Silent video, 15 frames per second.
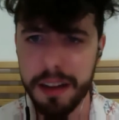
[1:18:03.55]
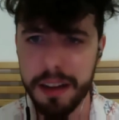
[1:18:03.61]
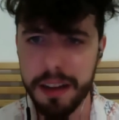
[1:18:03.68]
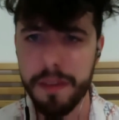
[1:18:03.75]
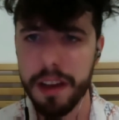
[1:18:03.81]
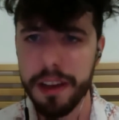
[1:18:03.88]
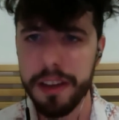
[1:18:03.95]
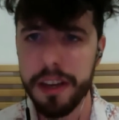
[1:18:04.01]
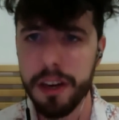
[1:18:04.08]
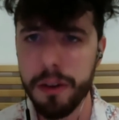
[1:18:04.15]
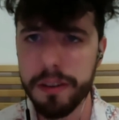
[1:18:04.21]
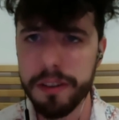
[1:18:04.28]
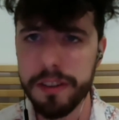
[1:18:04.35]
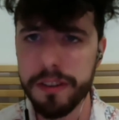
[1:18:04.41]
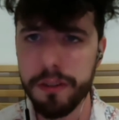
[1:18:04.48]
You know,
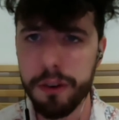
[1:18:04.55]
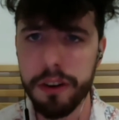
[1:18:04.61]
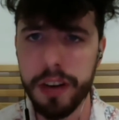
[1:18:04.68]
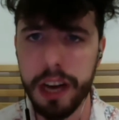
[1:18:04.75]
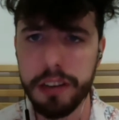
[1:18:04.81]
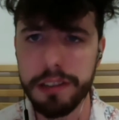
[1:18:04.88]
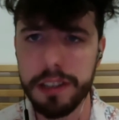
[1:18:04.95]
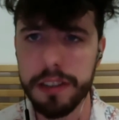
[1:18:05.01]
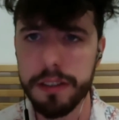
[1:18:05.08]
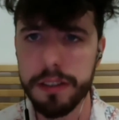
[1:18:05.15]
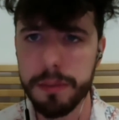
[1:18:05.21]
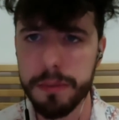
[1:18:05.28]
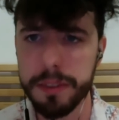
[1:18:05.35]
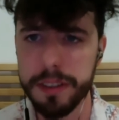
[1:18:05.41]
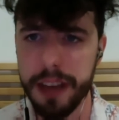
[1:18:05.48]
Destroy All Color
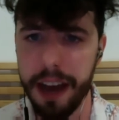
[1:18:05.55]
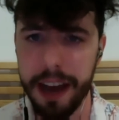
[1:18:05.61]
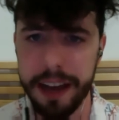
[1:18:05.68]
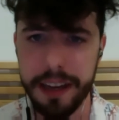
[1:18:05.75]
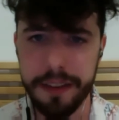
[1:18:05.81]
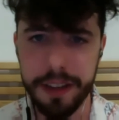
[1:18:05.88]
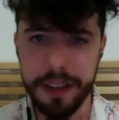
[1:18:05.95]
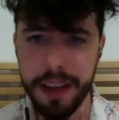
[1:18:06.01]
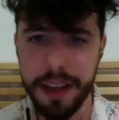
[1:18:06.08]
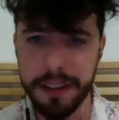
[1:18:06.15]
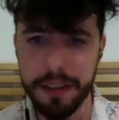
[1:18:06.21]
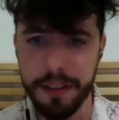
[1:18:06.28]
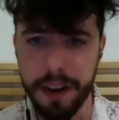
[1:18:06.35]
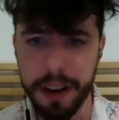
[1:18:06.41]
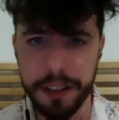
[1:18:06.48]
was kind of in that
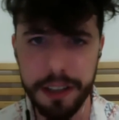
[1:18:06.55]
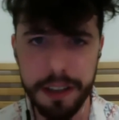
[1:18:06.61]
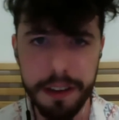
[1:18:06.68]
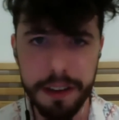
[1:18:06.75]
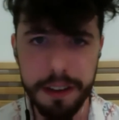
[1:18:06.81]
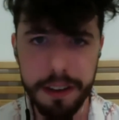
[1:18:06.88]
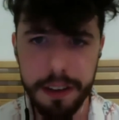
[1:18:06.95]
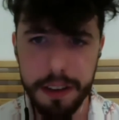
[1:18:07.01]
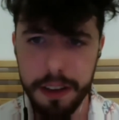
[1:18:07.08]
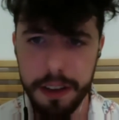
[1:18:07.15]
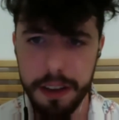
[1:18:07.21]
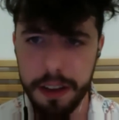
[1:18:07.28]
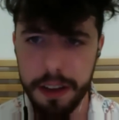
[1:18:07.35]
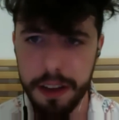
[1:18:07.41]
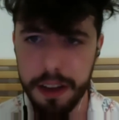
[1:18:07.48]
direction.
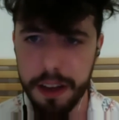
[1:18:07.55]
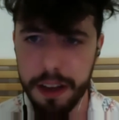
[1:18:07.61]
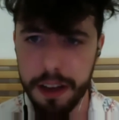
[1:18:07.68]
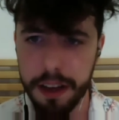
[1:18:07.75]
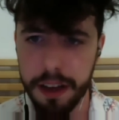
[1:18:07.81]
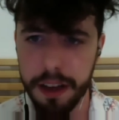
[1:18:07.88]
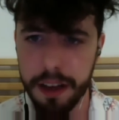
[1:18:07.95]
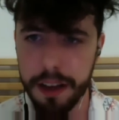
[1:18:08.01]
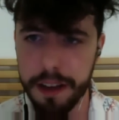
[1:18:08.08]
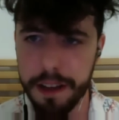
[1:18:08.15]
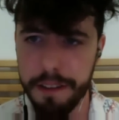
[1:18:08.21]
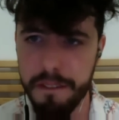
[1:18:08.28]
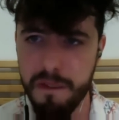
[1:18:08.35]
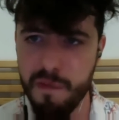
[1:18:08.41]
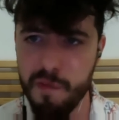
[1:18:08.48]
Right.
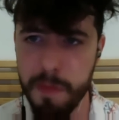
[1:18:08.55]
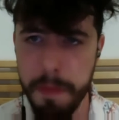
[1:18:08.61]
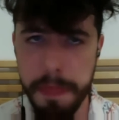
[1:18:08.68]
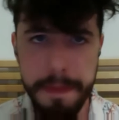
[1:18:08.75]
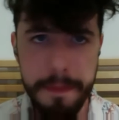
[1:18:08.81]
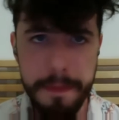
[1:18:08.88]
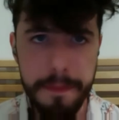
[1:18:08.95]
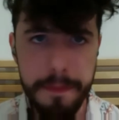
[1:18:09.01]
And the